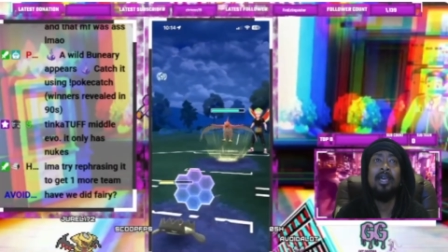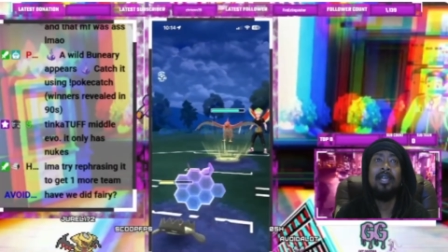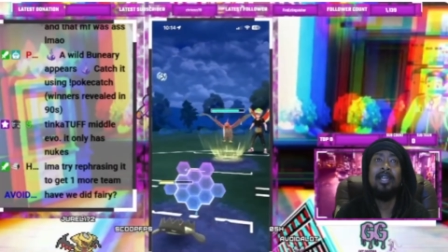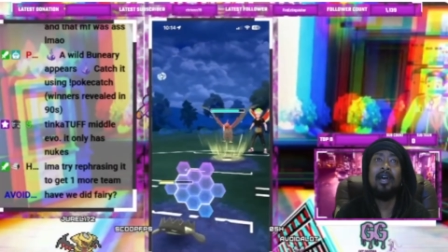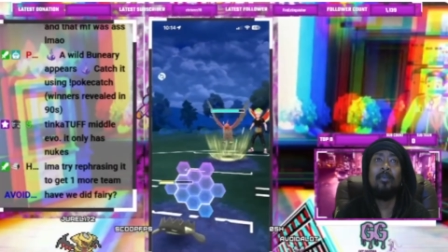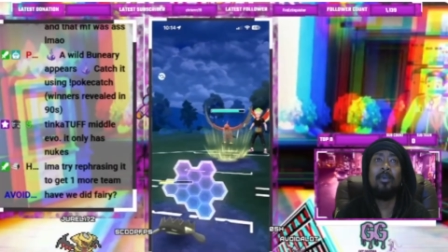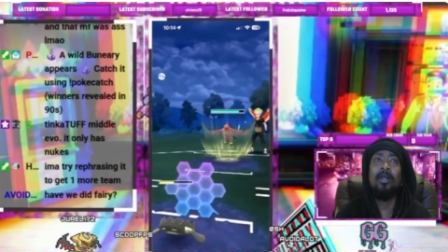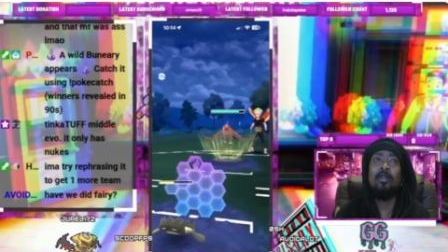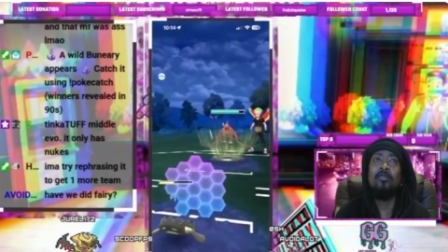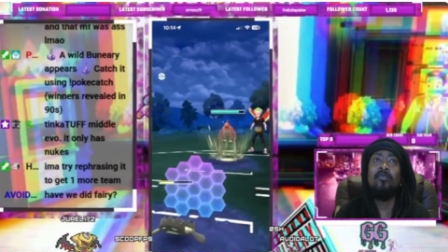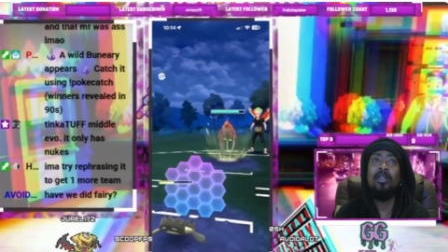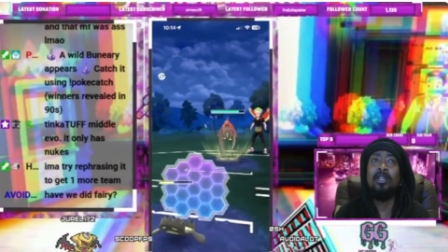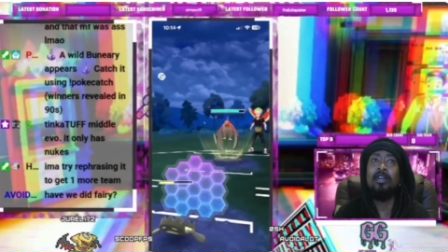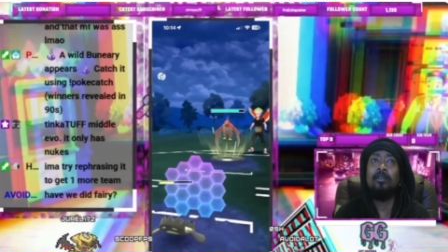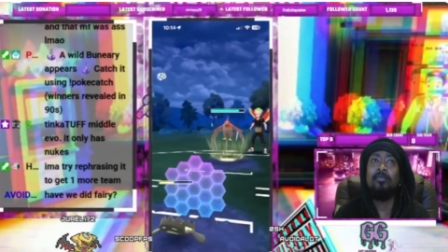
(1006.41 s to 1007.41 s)
Now we're in a
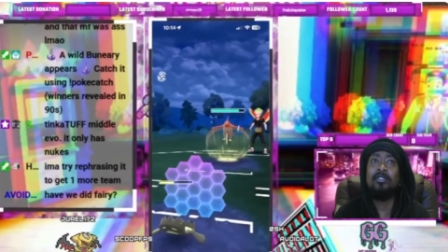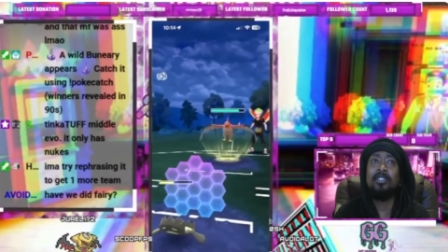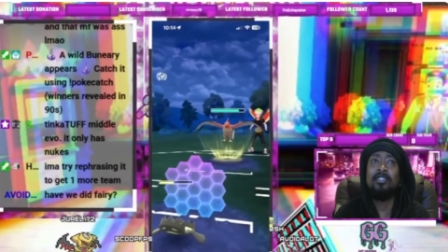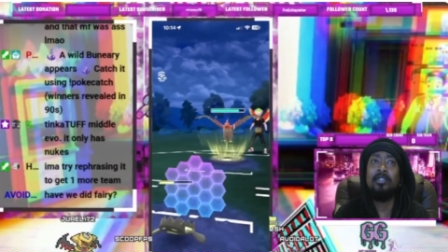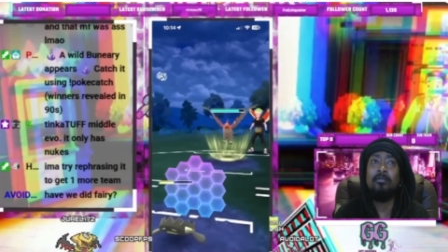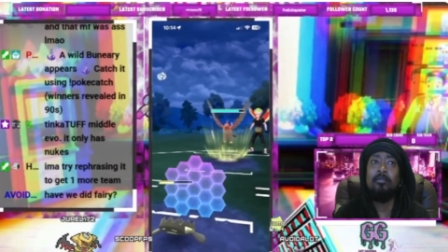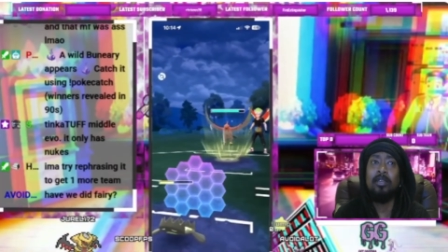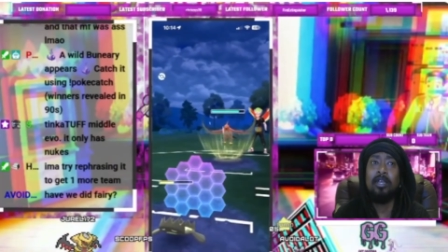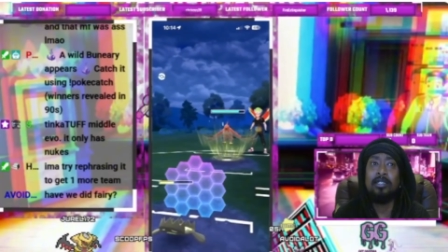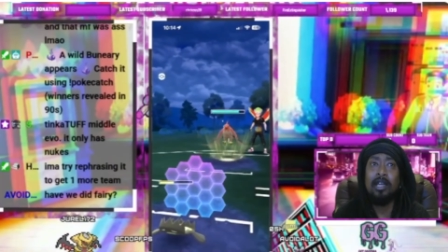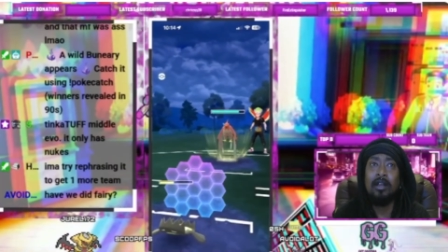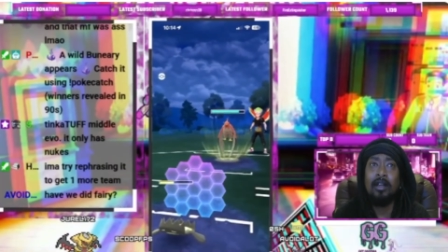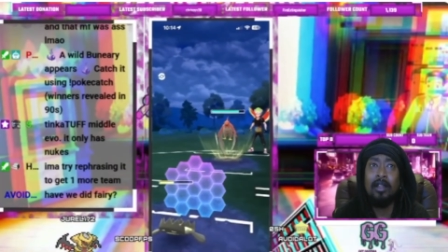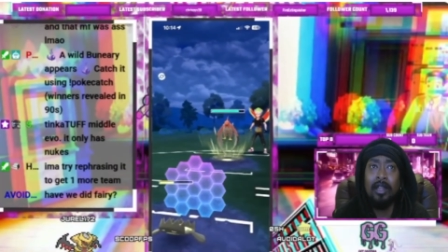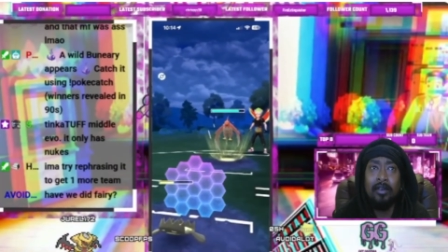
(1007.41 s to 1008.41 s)
really good position because
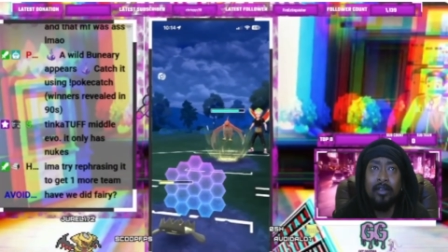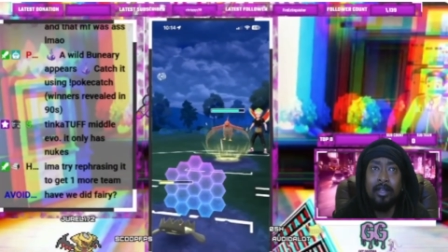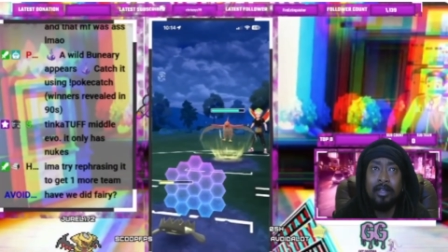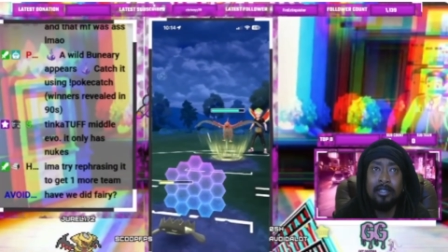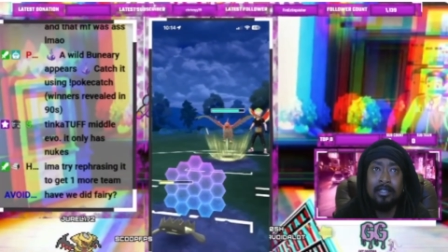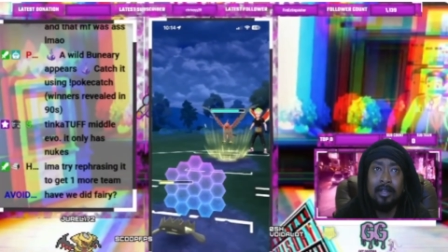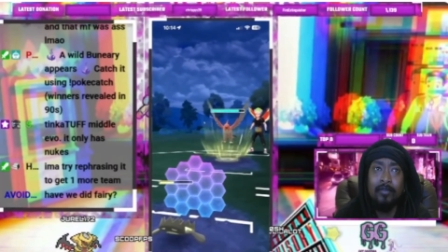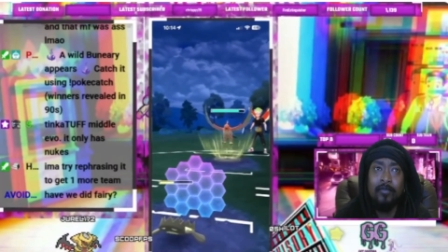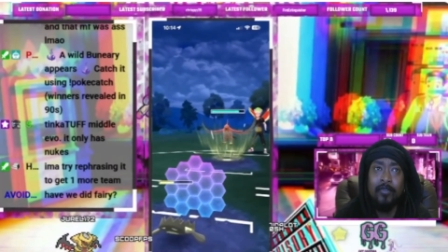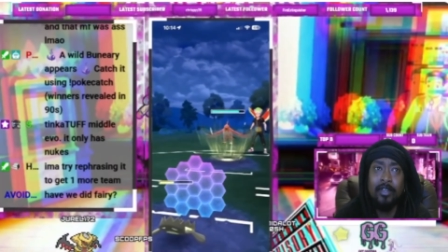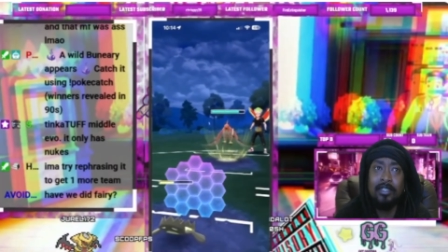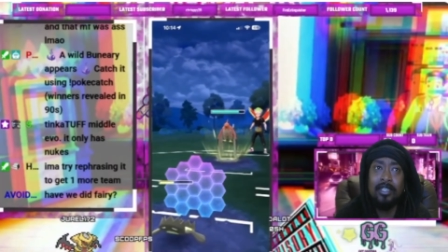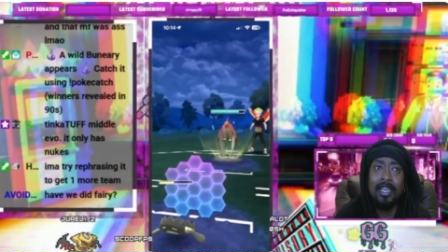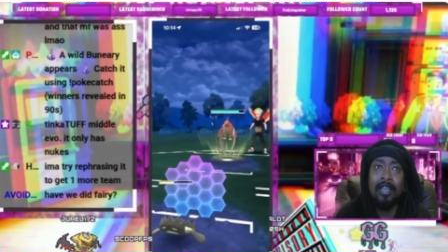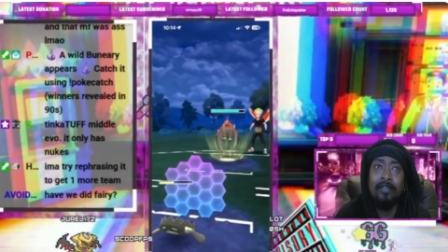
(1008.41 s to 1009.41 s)
our Galarian
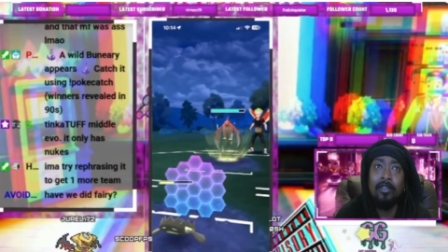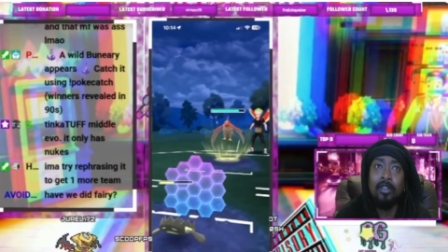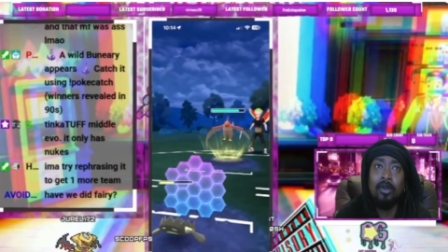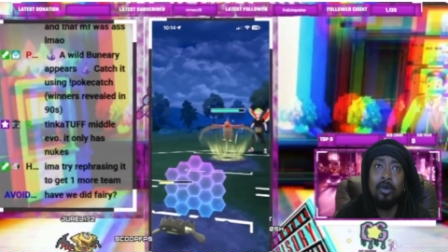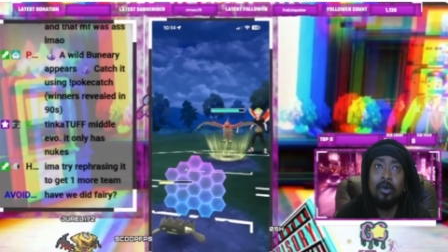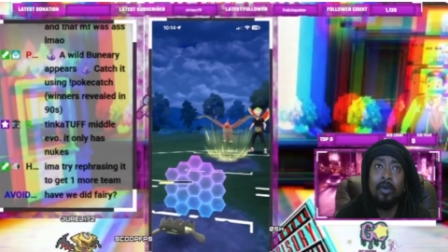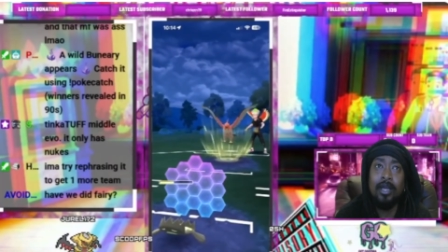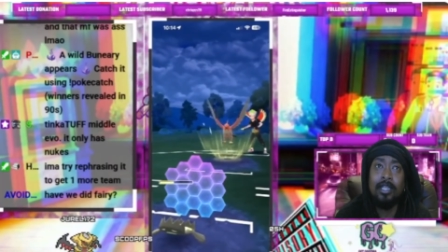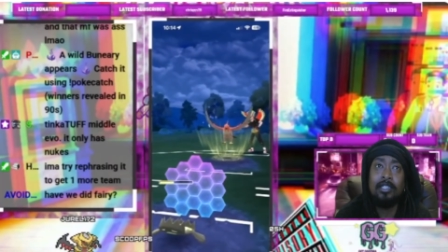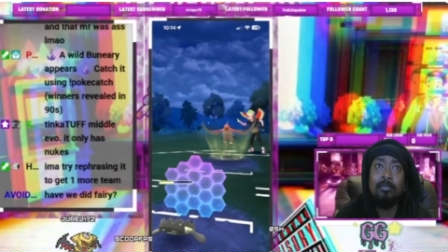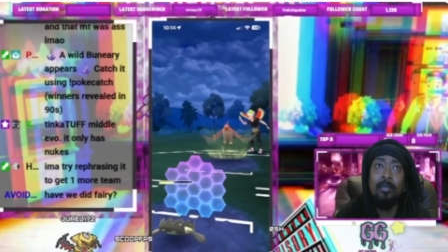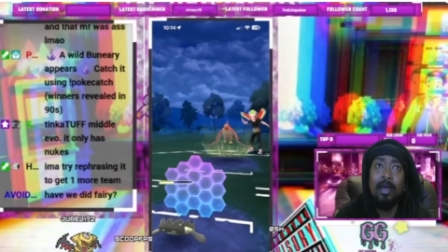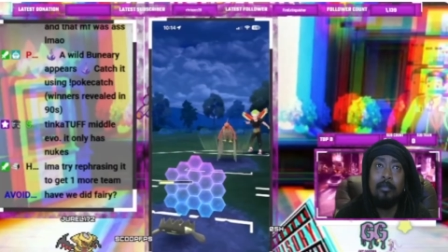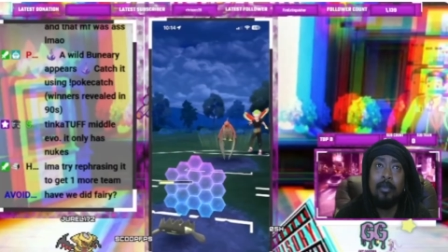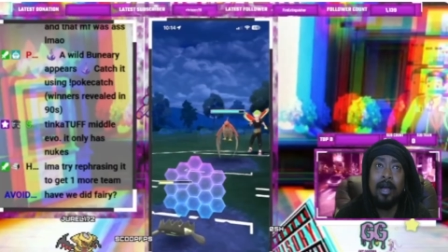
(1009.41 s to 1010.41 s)
Stunfisk, even though it's
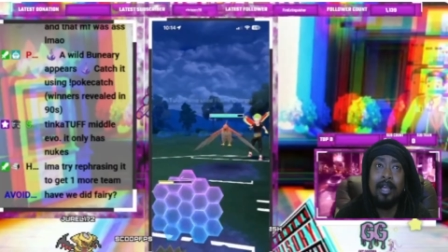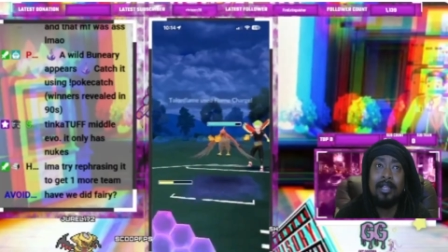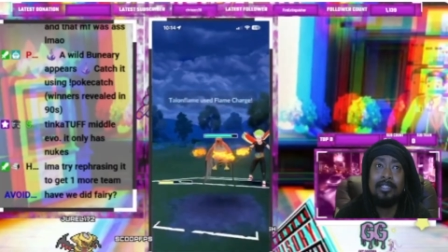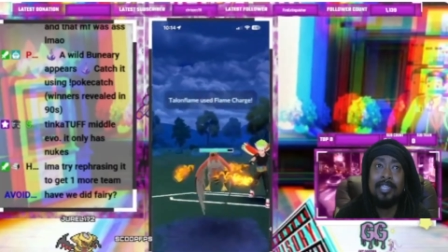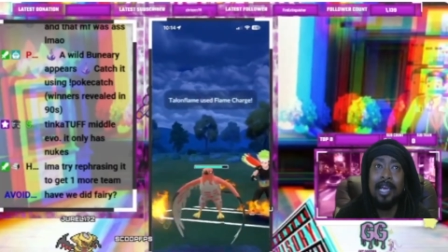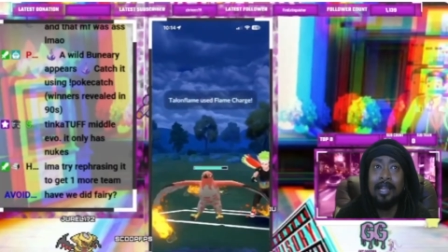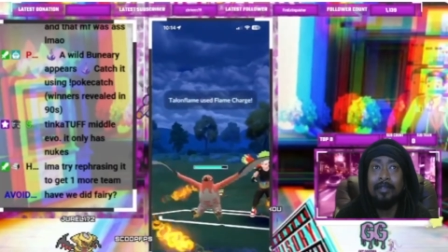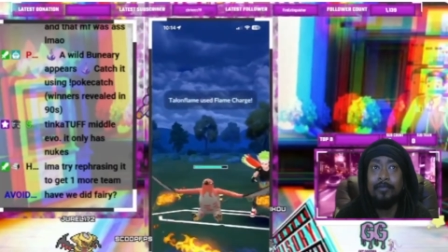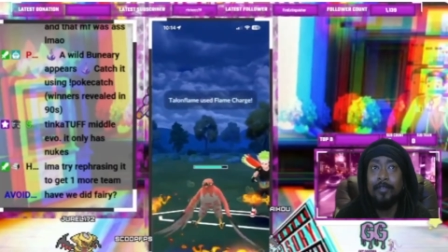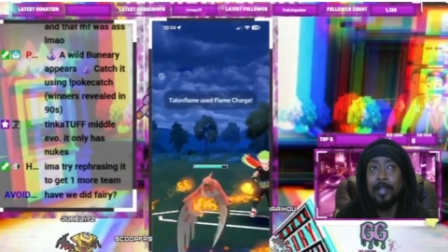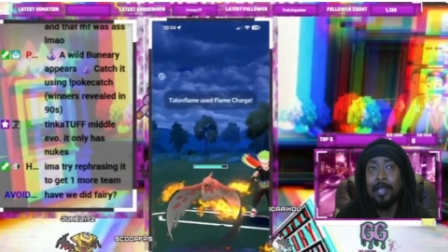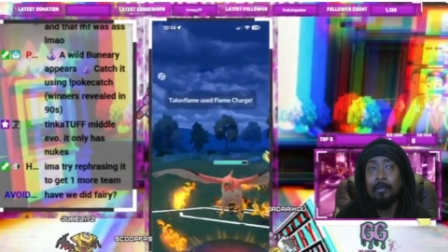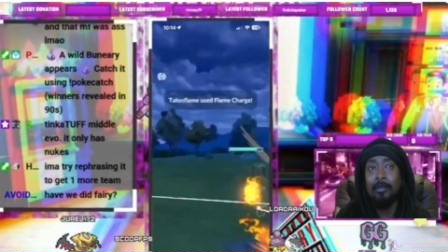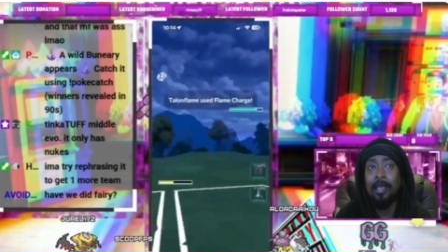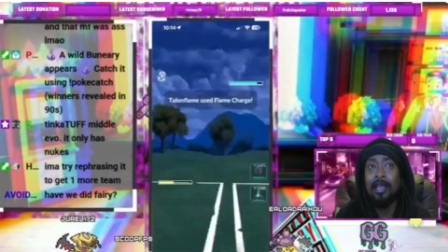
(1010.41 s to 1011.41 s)
met by a Talonflame,